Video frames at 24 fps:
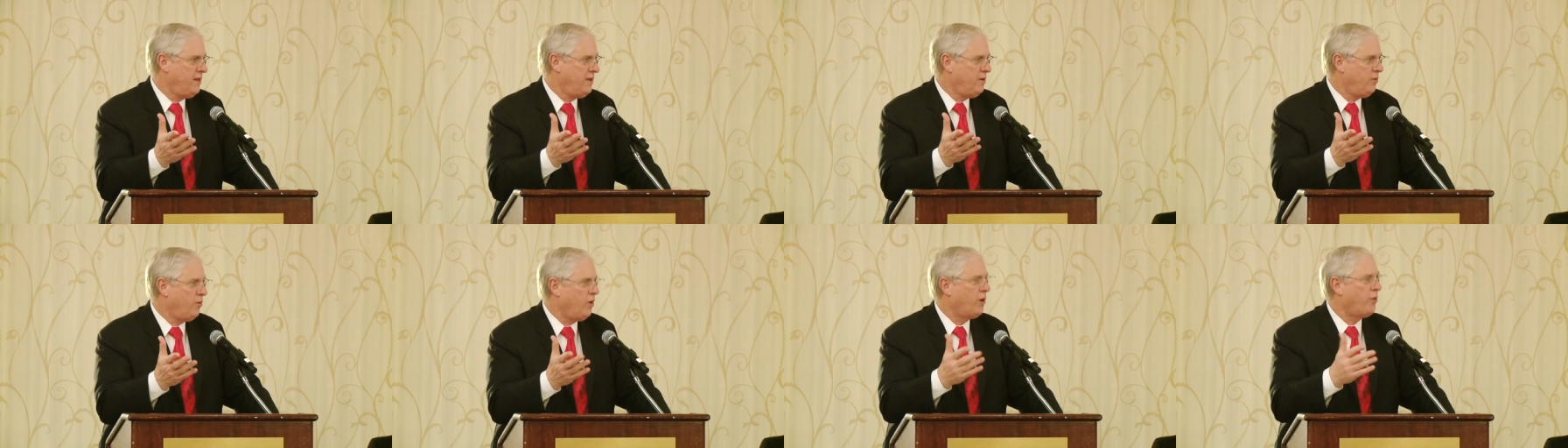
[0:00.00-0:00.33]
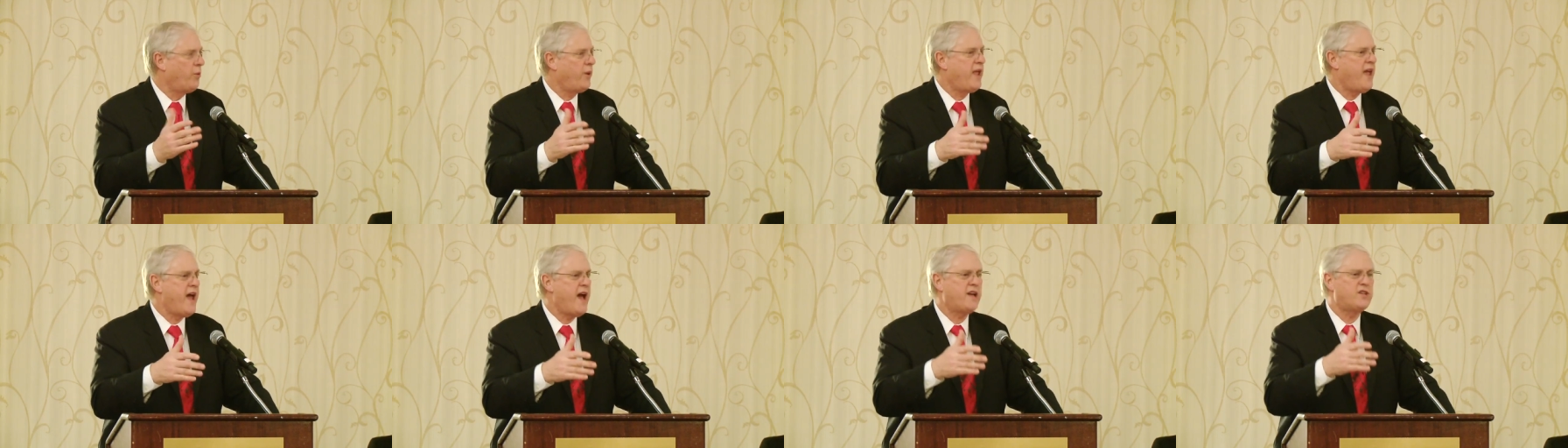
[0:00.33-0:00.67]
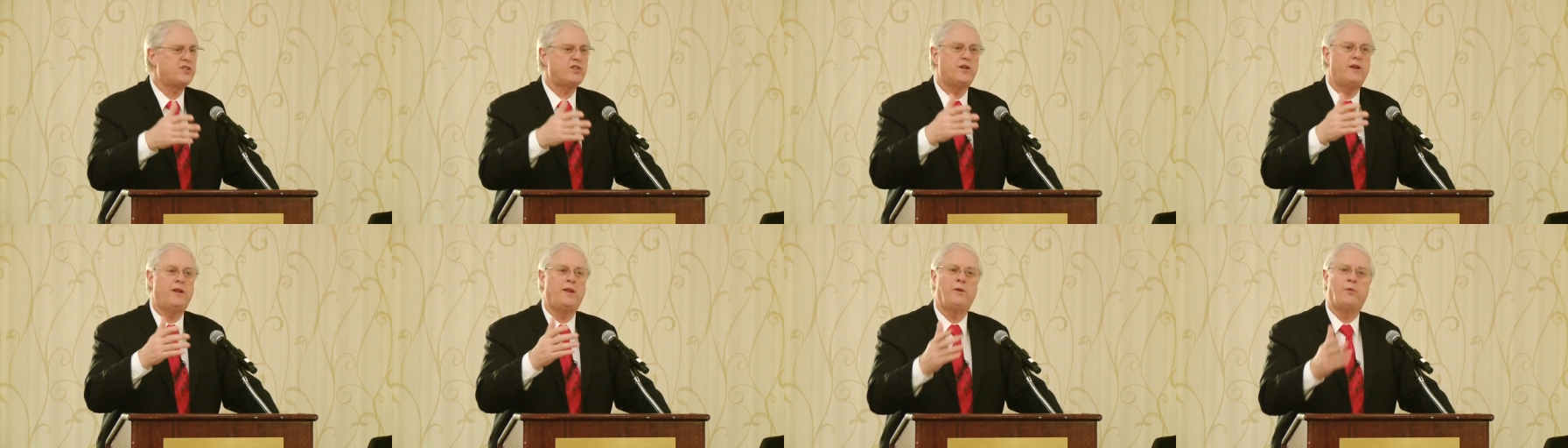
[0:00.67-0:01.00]
where we
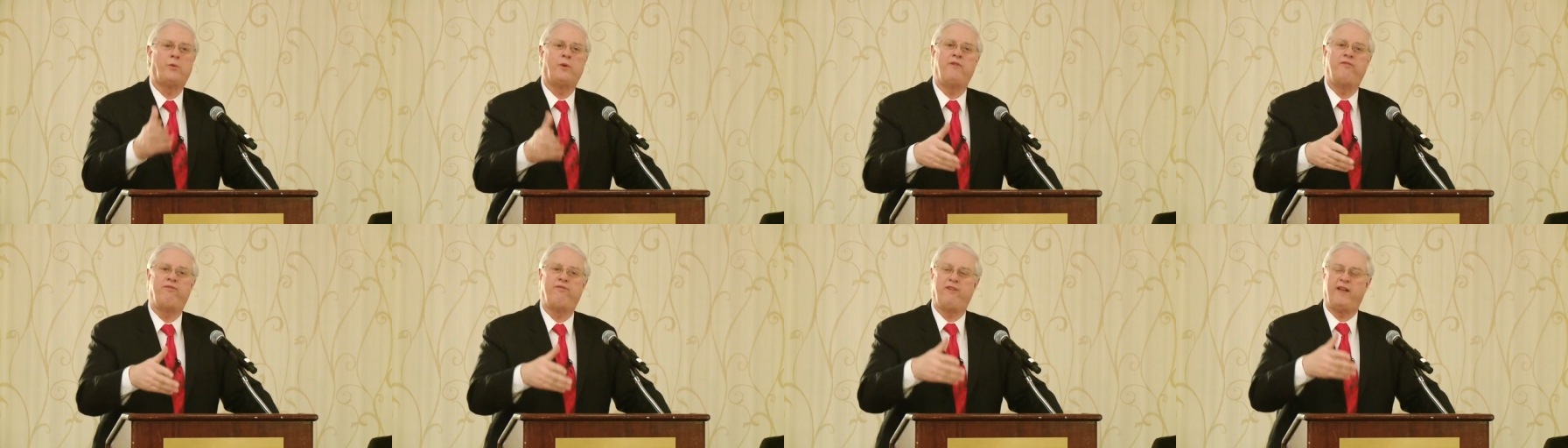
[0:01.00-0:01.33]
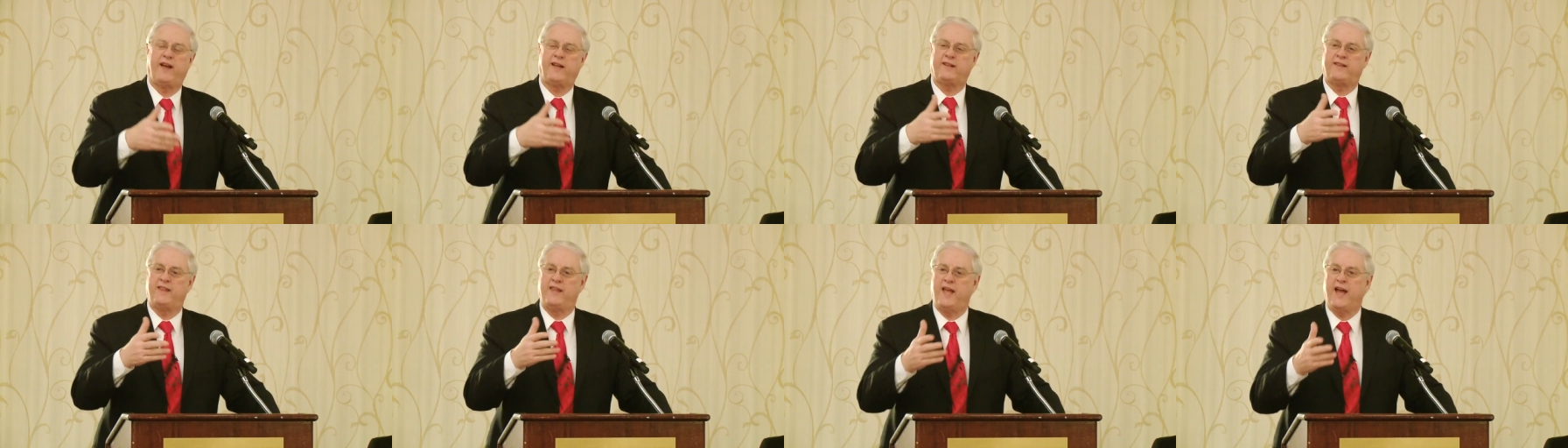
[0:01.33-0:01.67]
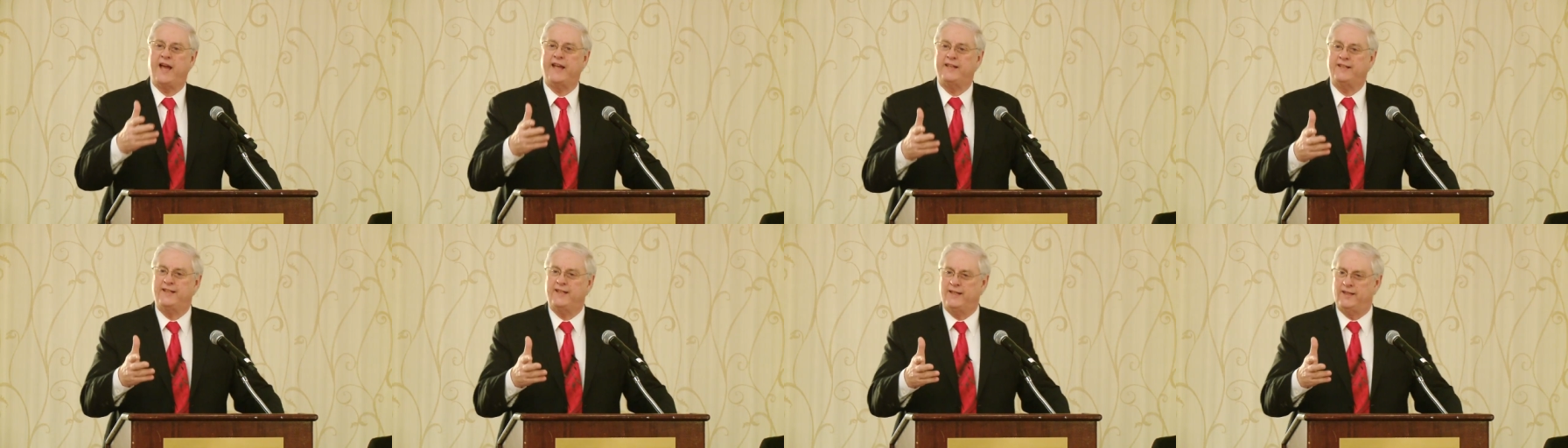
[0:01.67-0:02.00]
actually reflect the
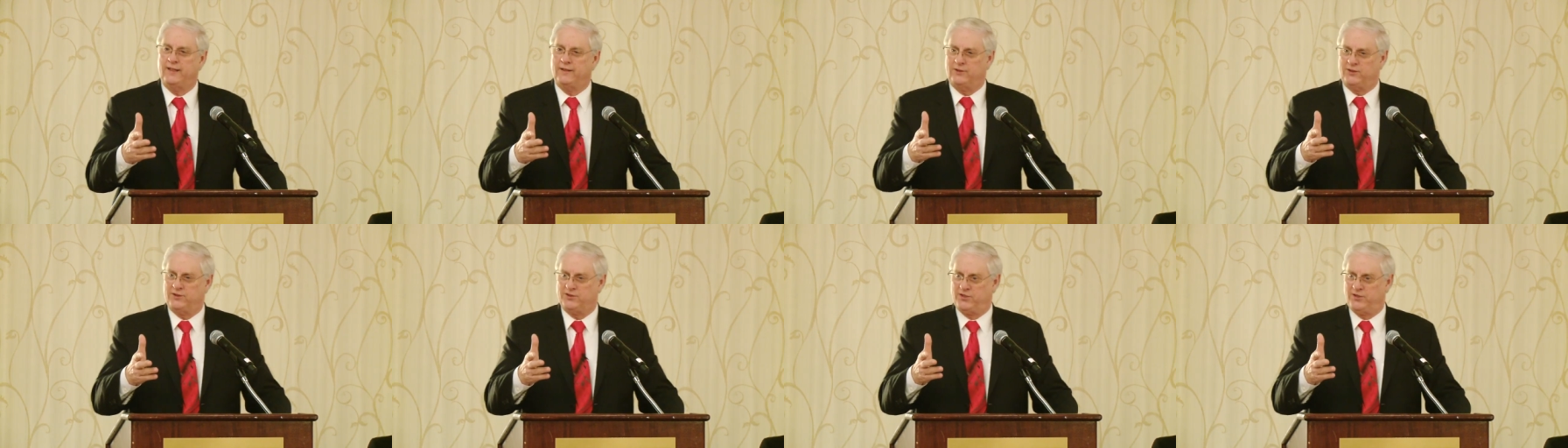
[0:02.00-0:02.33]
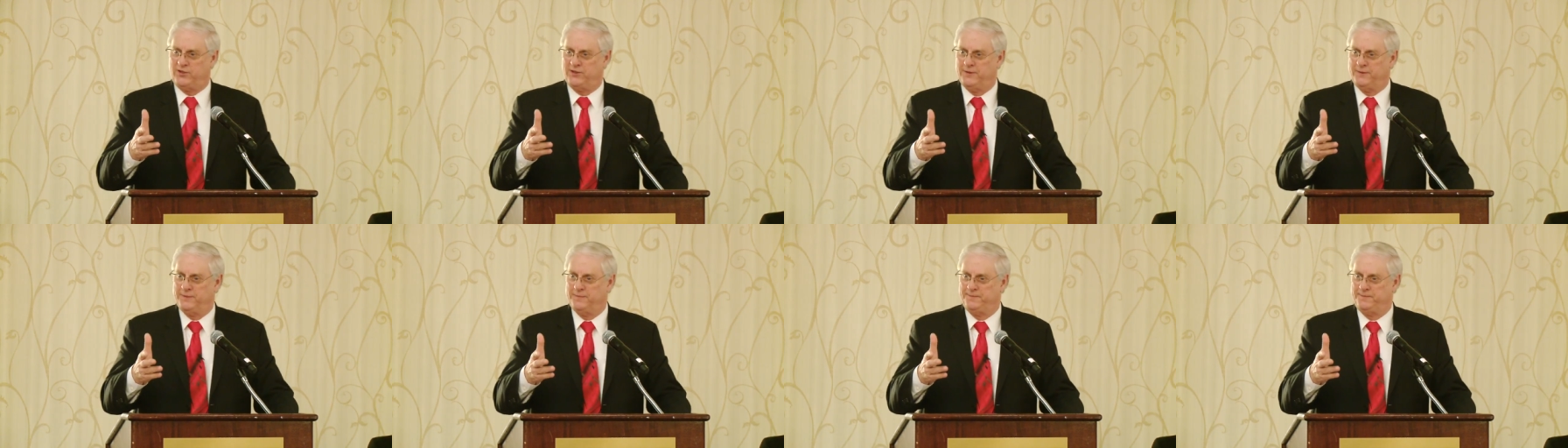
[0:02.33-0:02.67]
ideals.